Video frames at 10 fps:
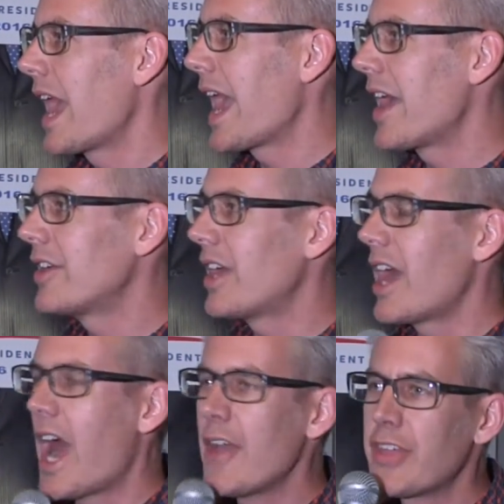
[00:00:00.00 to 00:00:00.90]
And
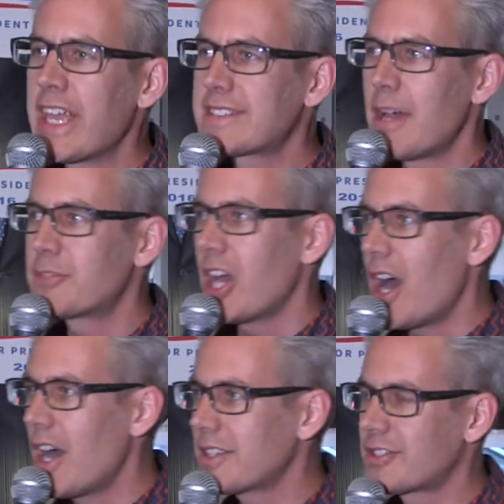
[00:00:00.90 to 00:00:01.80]
I think it's up to
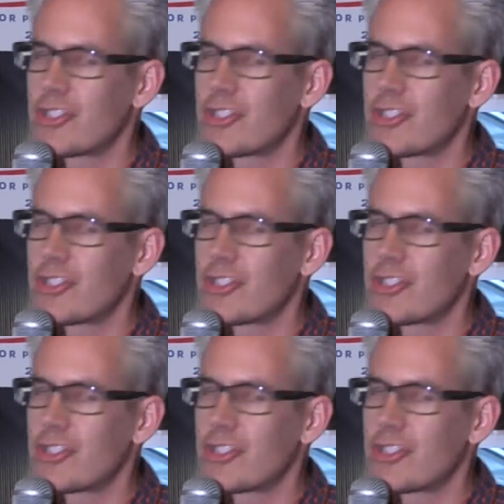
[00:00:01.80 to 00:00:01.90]
us to